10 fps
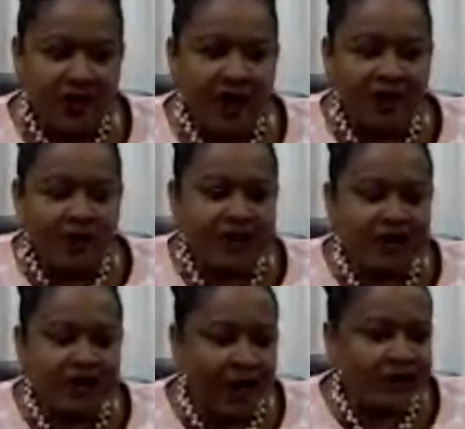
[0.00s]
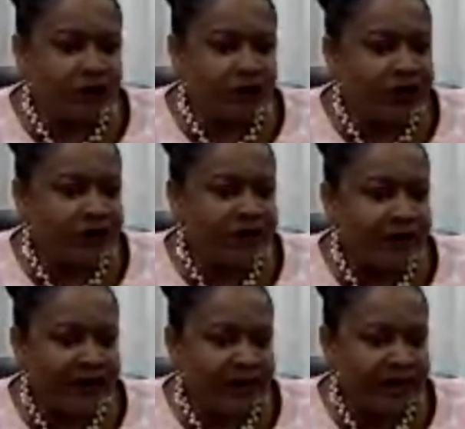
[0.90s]
And we try to deal with
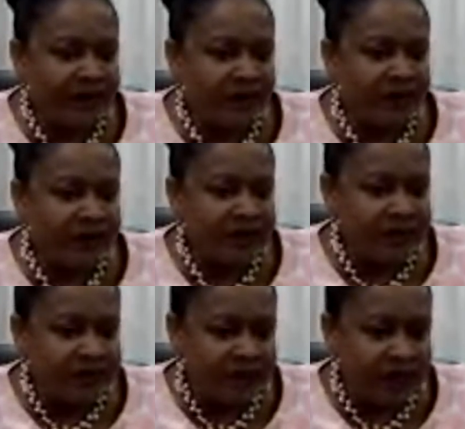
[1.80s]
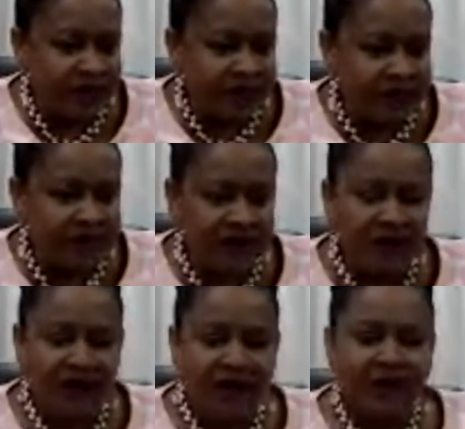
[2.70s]
them at the level of the ACS.
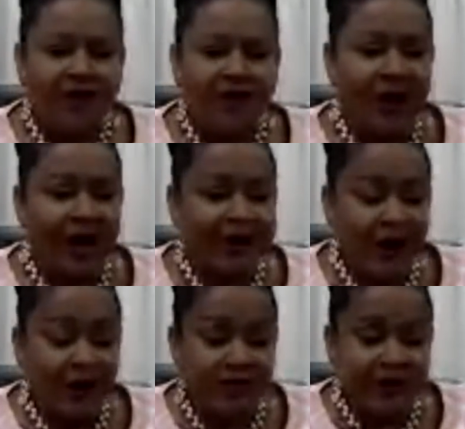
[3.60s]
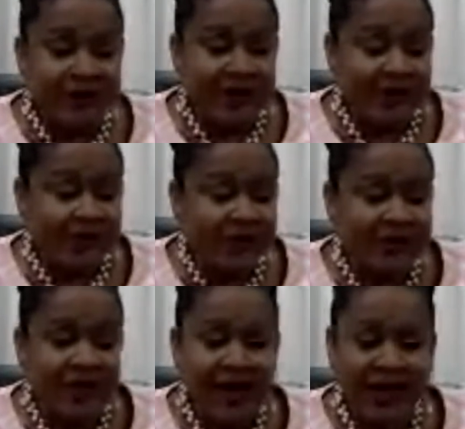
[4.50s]
Right now, for example,
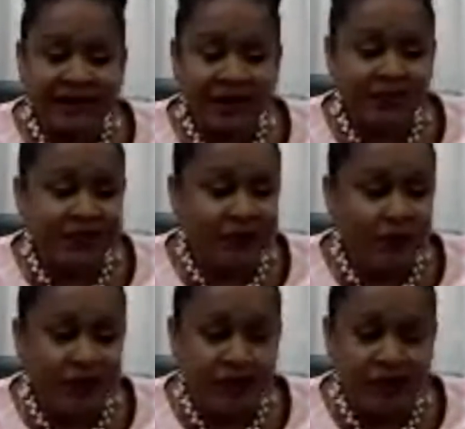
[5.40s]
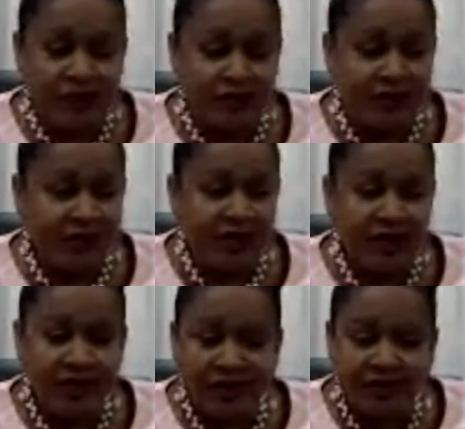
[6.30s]
Sargassum seaweed is
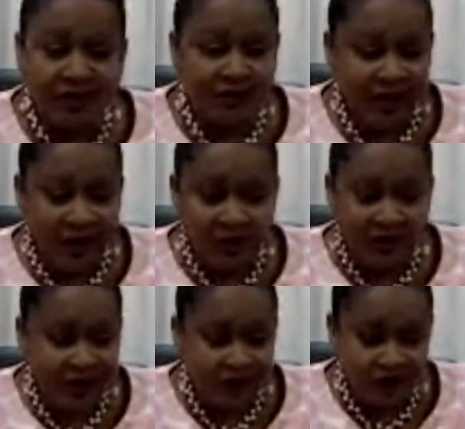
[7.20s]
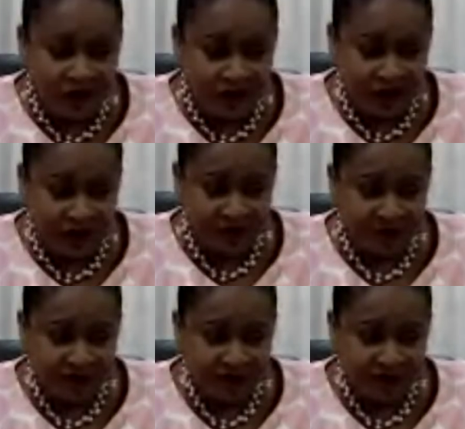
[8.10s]
inundating our beaches.